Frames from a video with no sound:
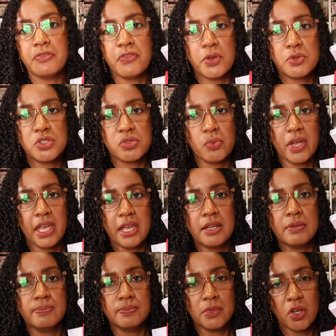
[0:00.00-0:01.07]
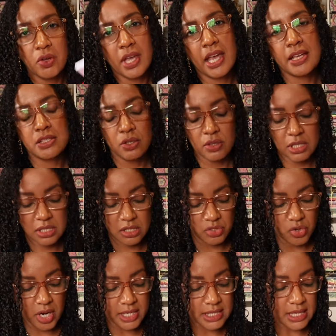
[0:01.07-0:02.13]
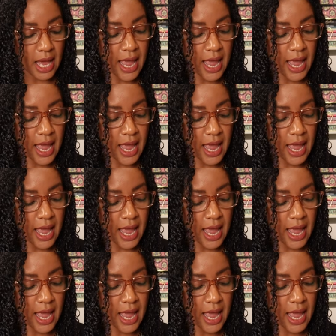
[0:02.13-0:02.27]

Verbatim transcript: faux suede. Okay, so this dress,